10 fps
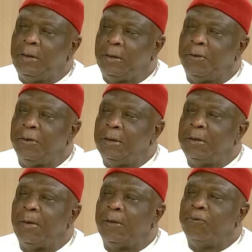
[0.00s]
years ago on
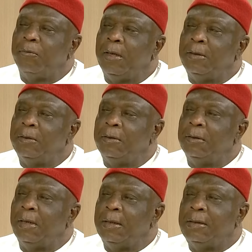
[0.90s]
this platform,
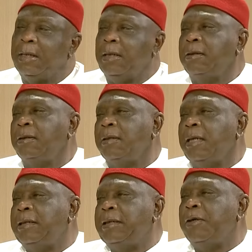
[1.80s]
I said
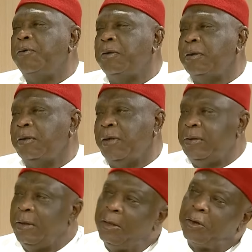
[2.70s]
Nigeria was
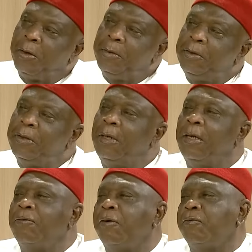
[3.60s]
gradually coming to the
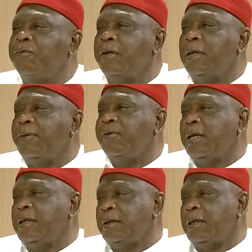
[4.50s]
level of
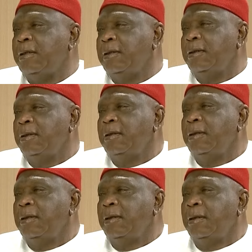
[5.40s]
Afghanistan.
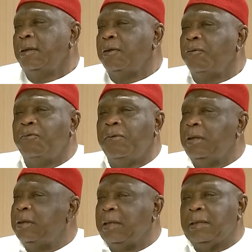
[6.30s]
Some
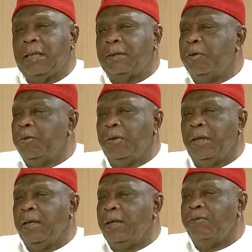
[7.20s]
friends attacked me
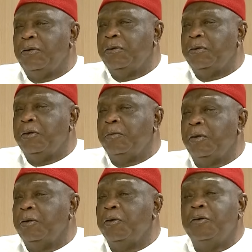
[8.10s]
when I left the studio,
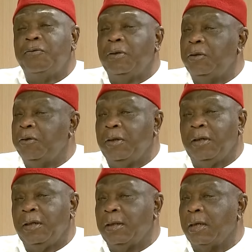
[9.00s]
but those friends
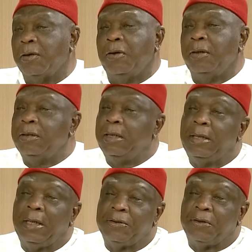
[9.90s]
today are calling
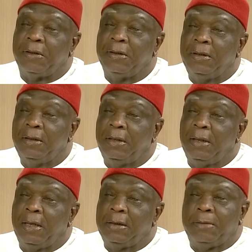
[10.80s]
saying they are sorry.
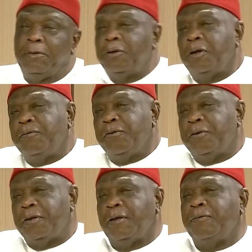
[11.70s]
I said, be sorry for
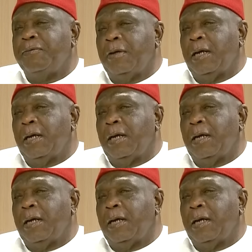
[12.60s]
yourself.